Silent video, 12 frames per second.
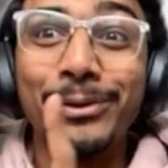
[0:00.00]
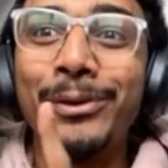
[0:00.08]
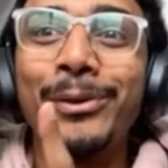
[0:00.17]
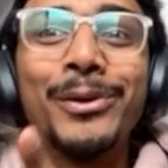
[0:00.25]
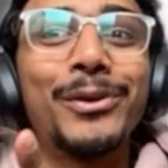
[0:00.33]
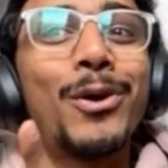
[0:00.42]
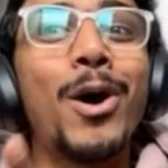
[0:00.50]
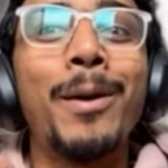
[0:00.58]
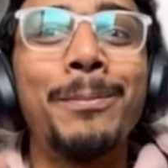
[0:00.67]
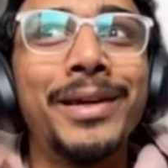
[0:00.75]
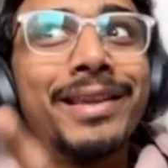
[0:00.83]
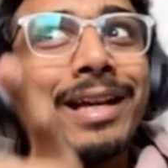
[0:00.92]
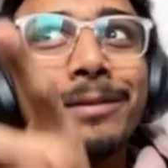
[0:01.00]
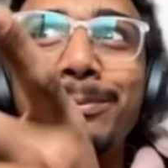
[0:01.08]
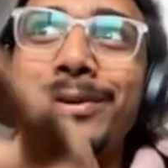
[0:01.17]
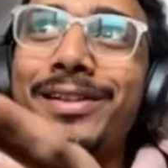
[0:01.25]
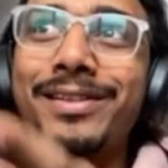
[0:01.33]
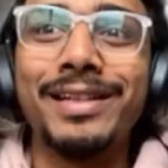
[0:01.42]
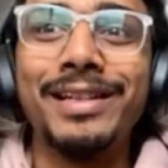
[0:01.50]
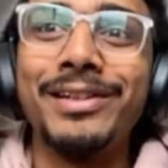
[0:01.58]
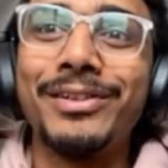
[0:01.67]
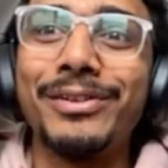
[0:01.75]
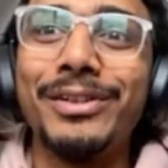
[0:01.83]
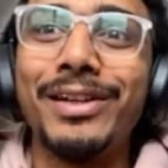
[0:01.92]
Don't copy that person
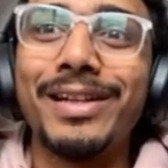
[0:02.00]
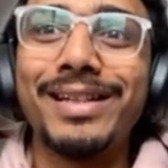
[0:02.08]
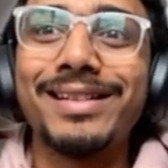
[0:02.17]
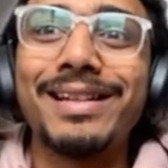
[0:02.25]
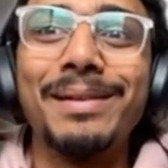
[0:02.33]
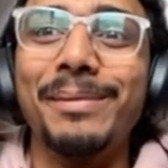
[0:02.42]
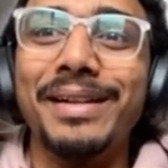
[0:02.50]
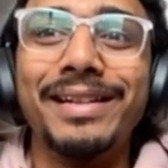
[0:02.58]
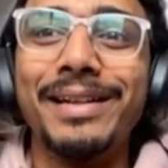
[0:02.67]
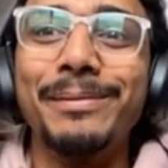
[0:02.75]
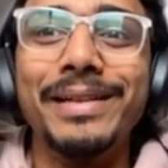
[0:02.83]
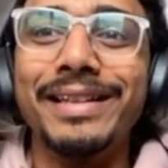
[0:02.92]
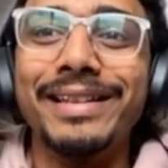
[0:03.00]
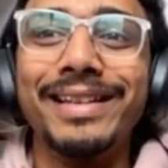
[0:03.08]
into your assignment. I mean.